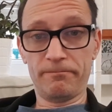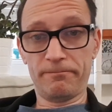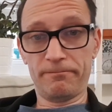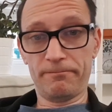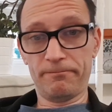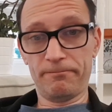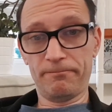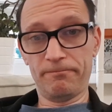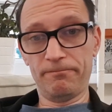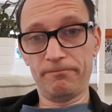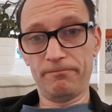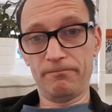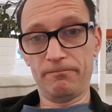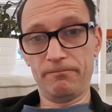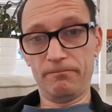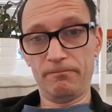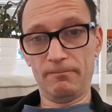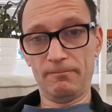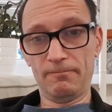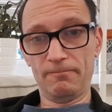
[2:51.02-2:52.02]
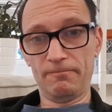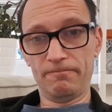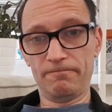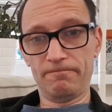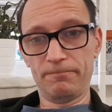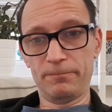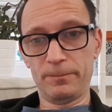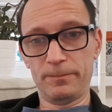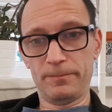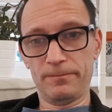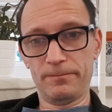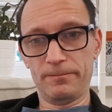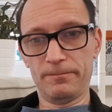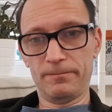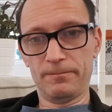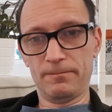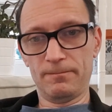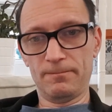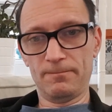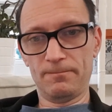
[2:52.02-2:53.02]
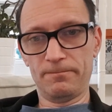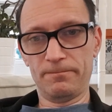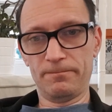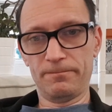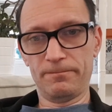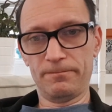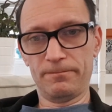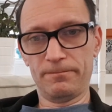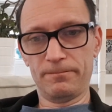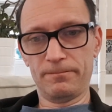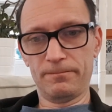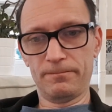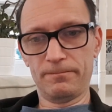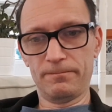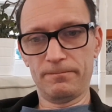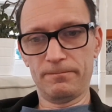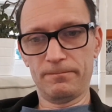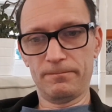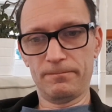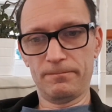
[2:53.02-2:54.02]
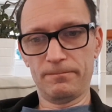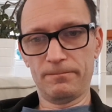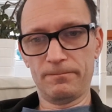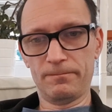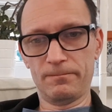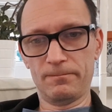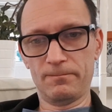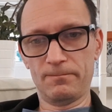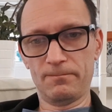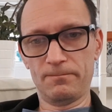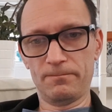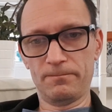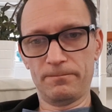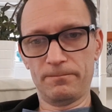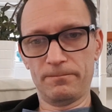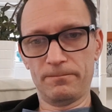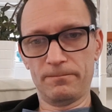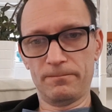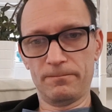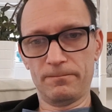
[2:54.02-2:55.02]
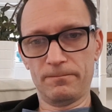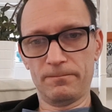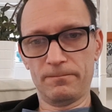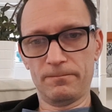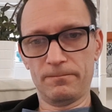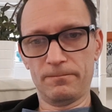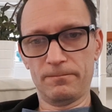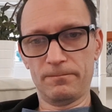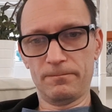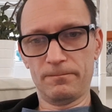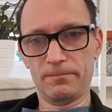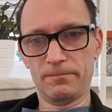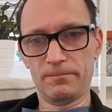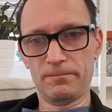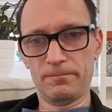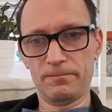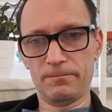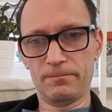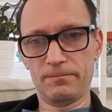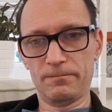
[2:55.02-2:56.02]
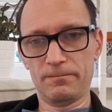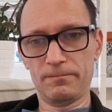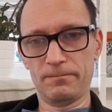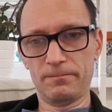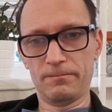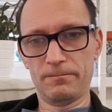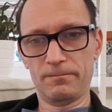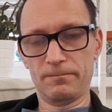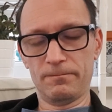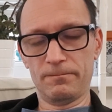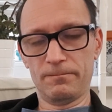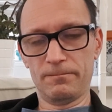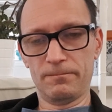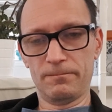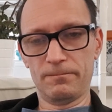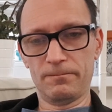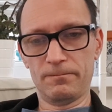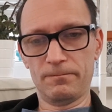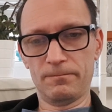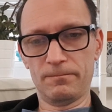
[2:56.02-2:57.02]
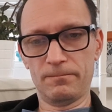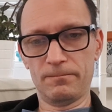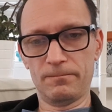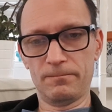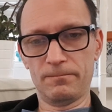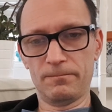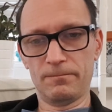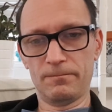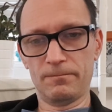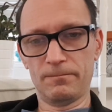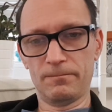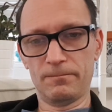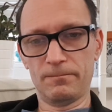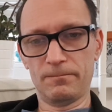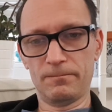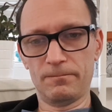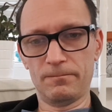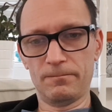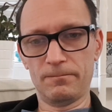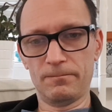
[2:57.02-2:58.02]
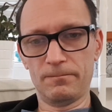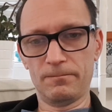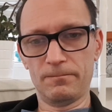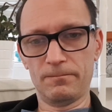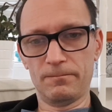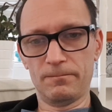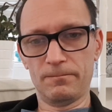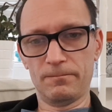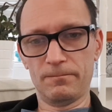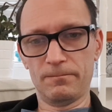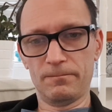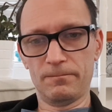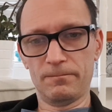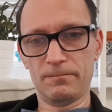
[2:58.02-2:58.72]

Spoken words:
Nobody speaks.